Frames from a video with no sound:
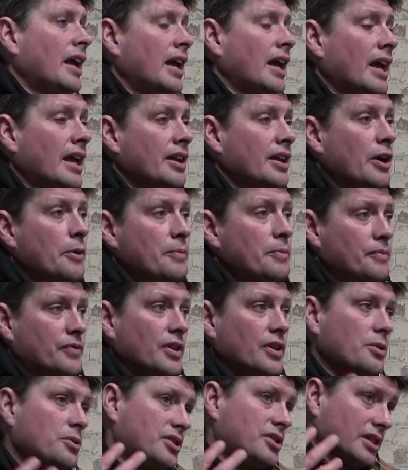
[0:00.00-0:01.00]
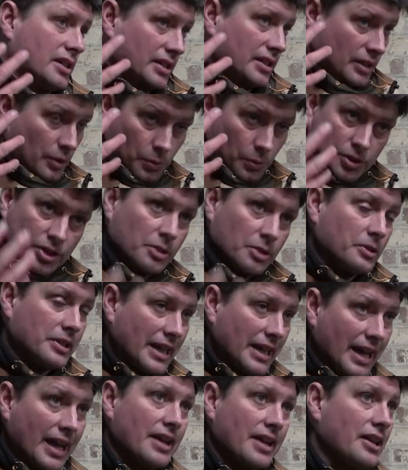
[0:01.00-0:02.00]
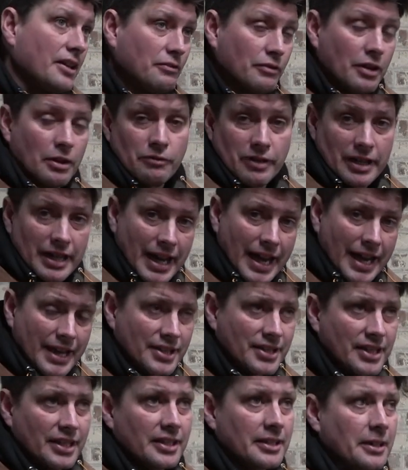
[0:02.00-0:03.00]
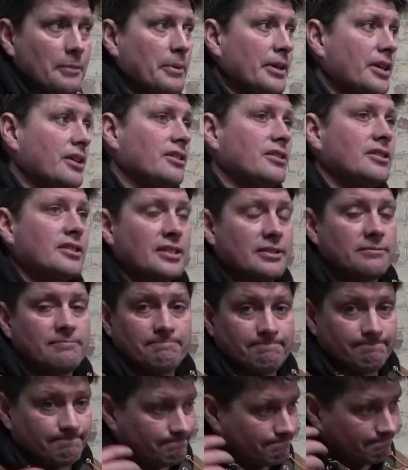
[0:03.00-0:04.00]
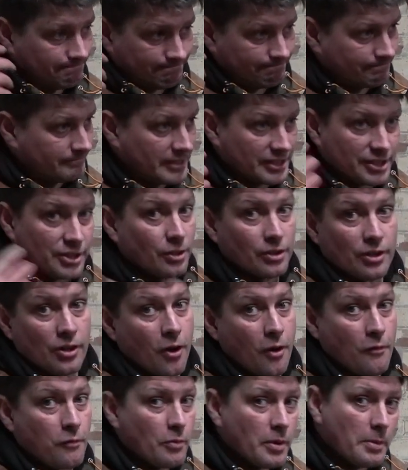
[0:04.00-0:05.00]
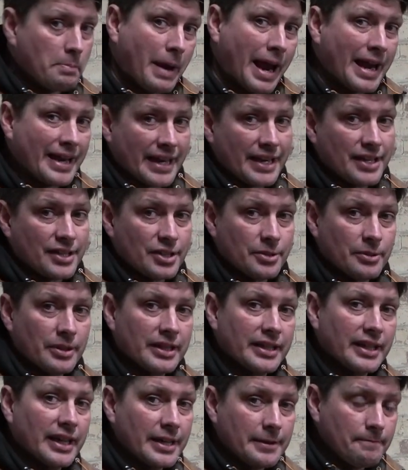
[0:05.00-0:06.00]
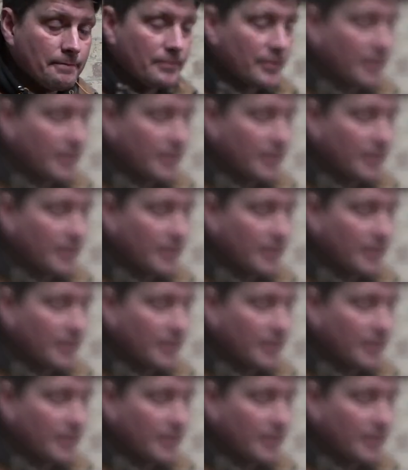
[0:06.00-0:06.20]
And I hope those that also can are relaxing, because it's not long before we're back into it again,